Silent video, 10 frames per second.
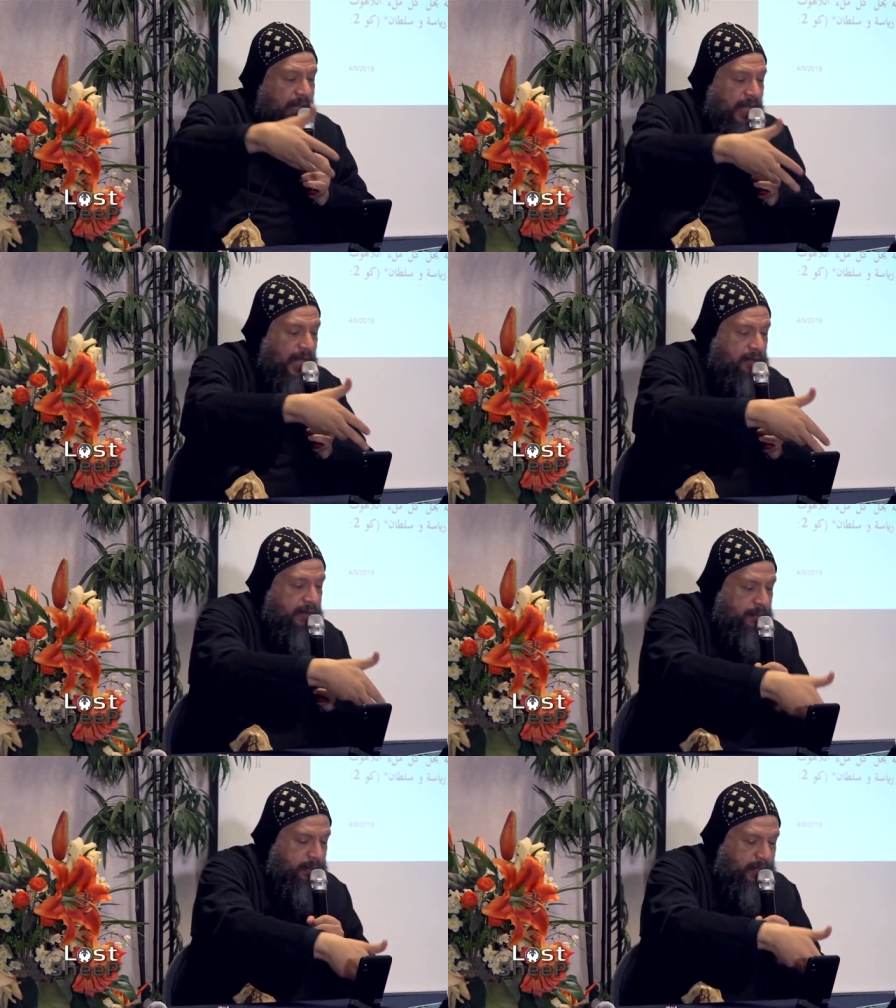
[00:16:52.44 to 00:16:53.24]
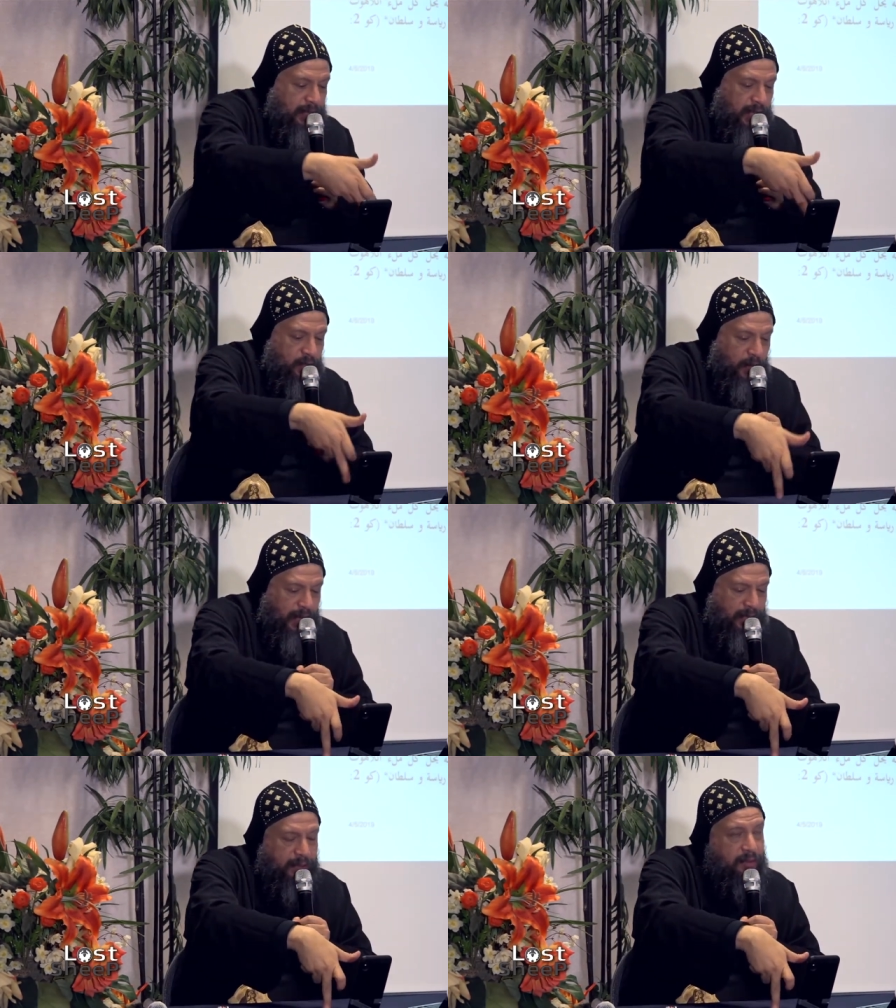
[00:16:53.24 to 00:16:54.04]
how the bread and
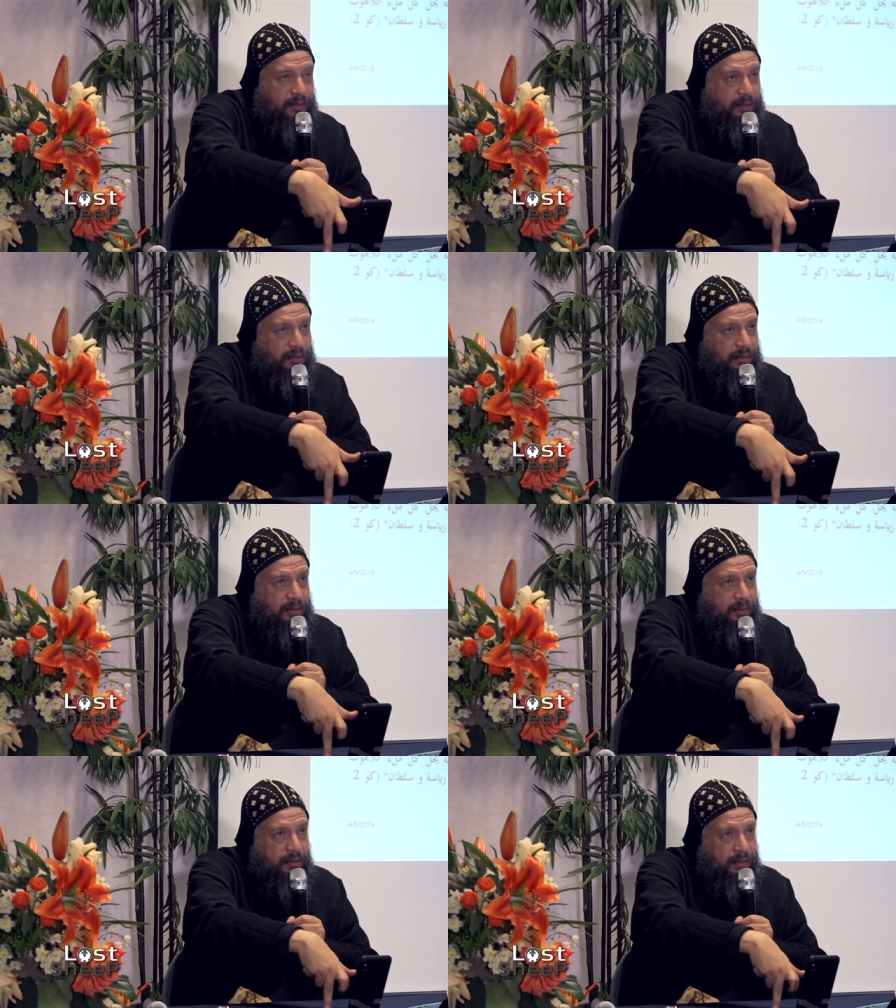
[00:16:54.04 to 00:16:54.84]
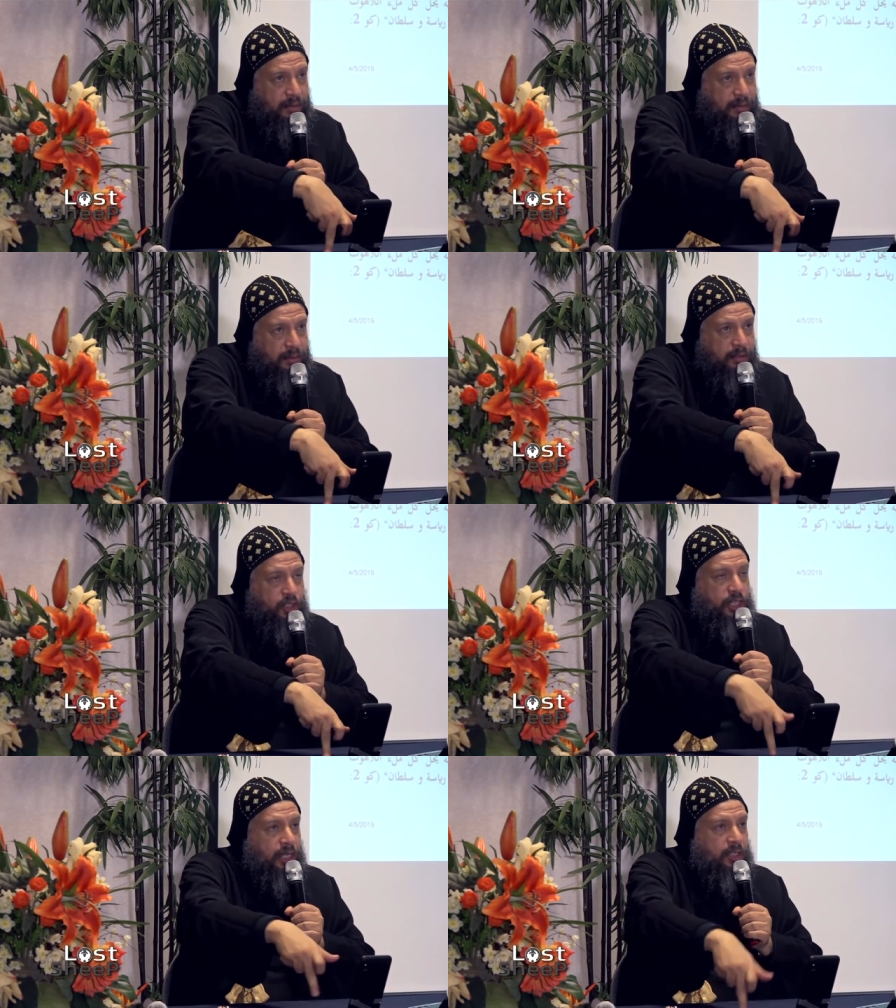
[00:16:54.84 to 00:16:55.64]
wine
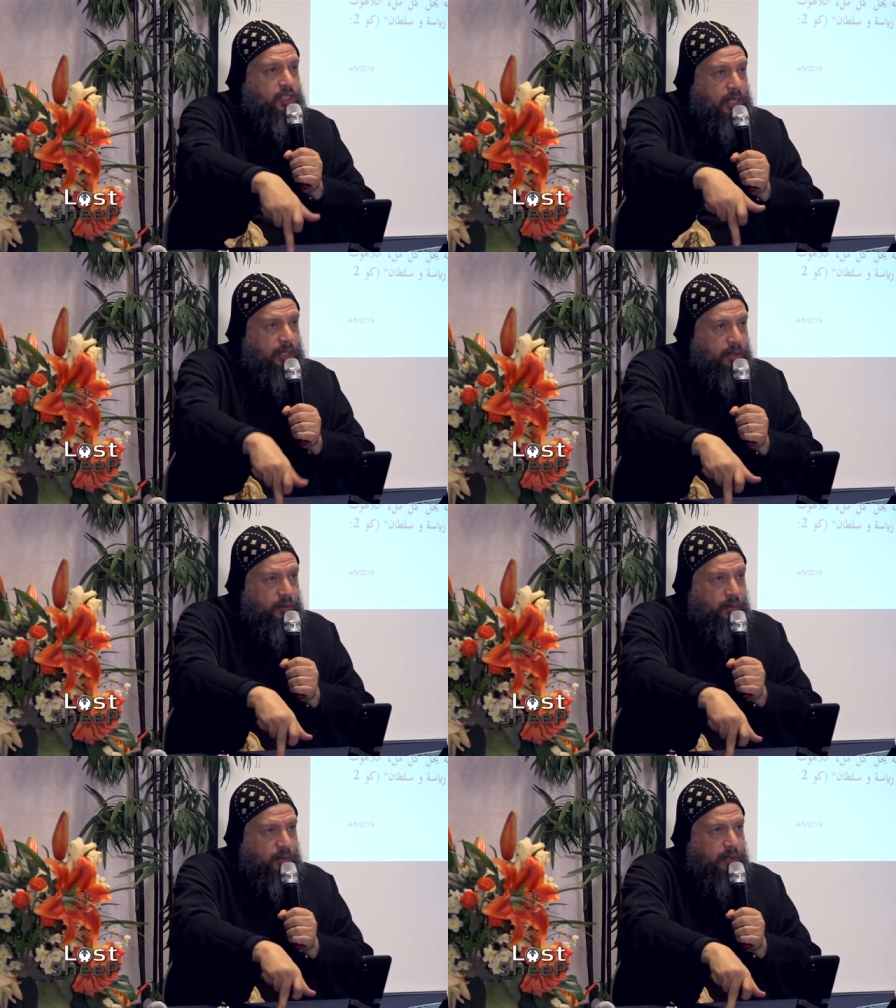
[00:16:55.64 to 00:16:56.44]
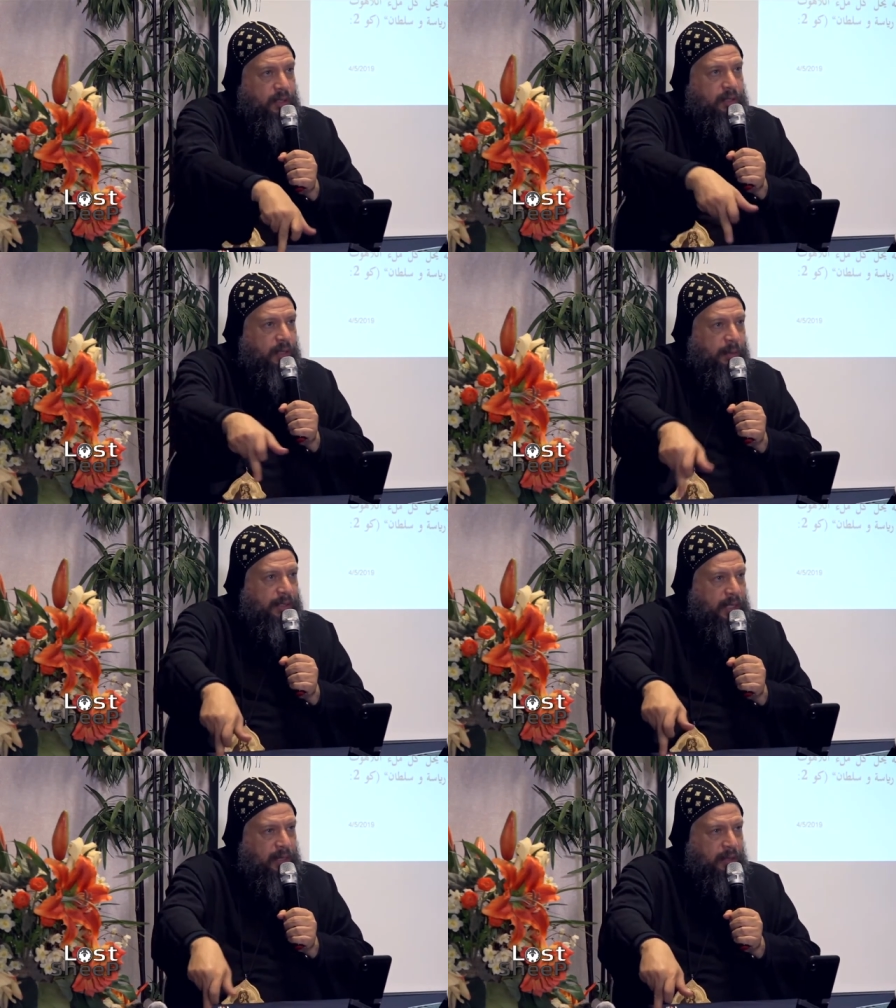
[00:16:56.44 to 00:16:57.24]
change into the
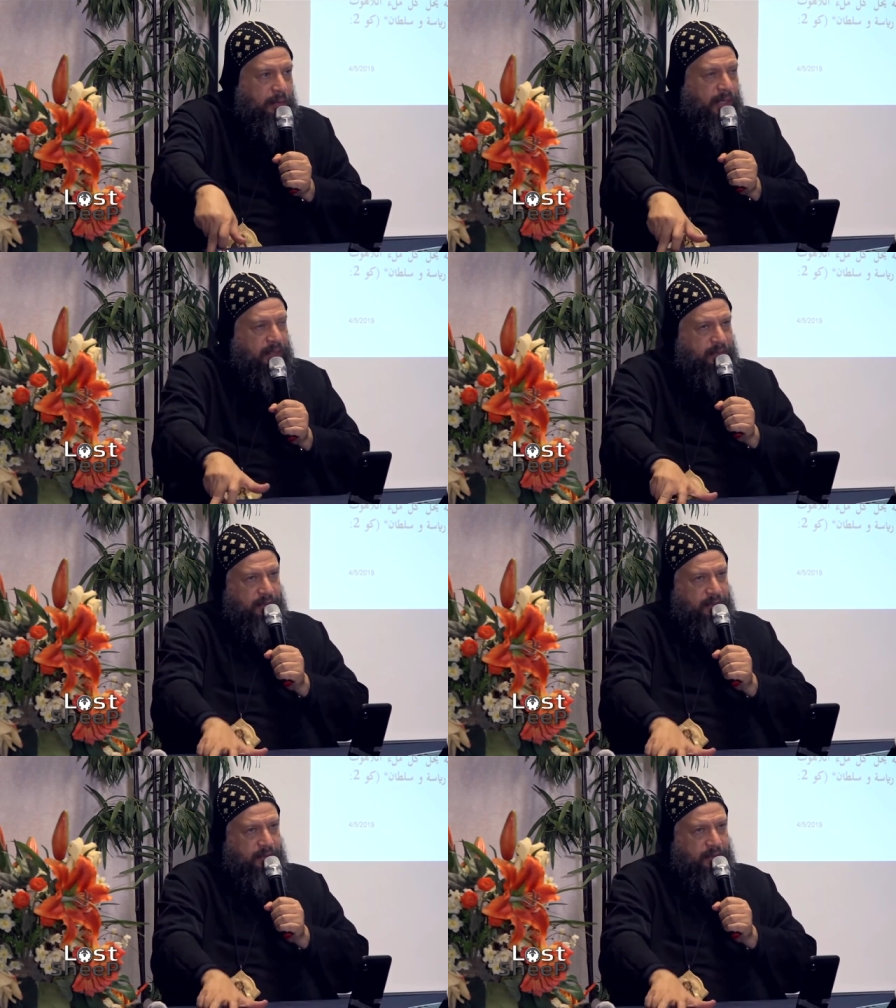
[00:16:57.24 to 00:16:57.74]
body and the blood.